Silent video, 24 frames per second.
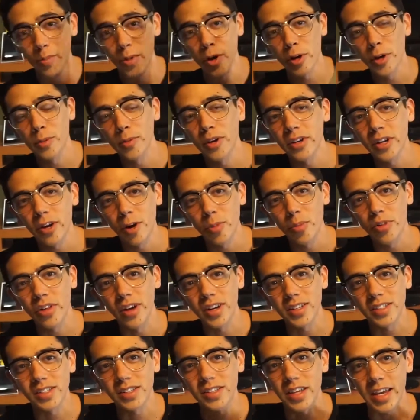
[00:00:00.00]
Pokemon Go
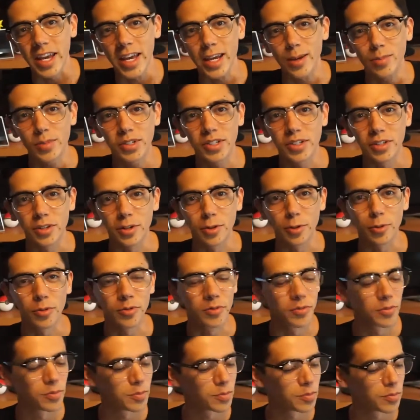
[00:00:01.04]
Plus aims to
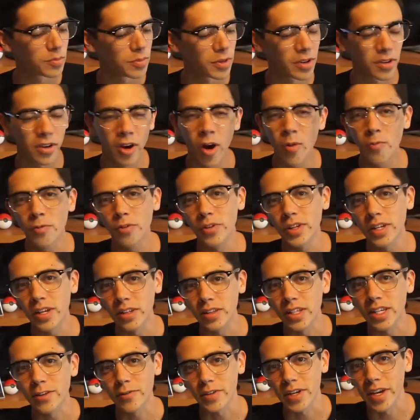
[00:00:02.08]
hopefully
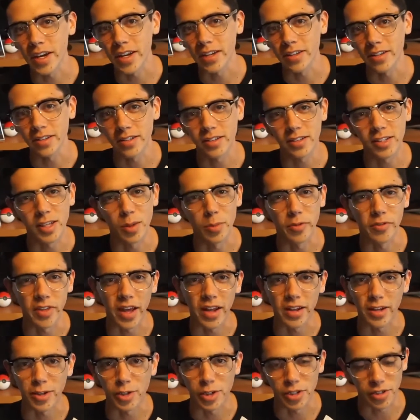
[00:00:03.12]
alleviate some of
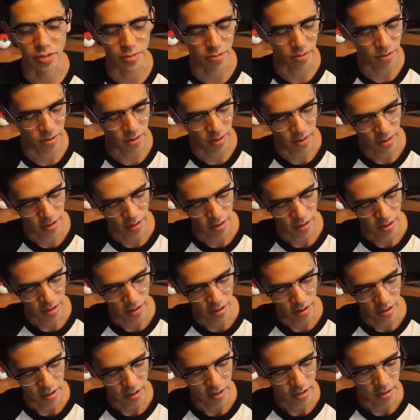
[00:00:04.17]
that issue.
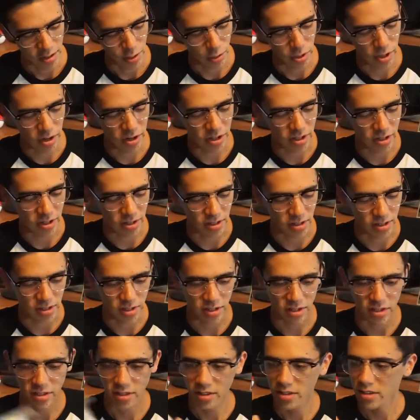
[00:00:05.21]
So here it
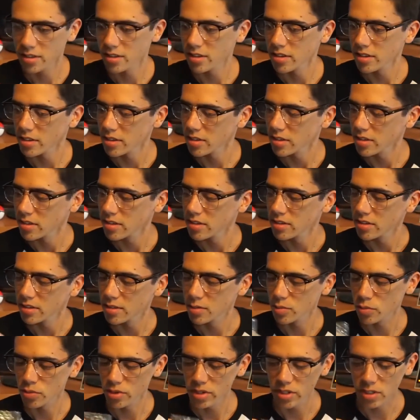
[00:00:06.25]
is.
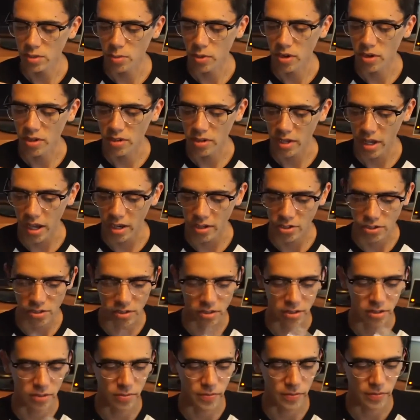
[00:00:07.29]
Pretty small,
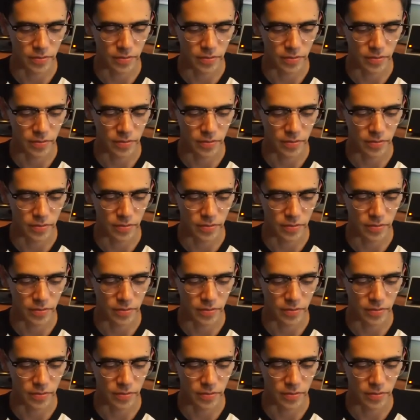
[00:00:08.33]
actually.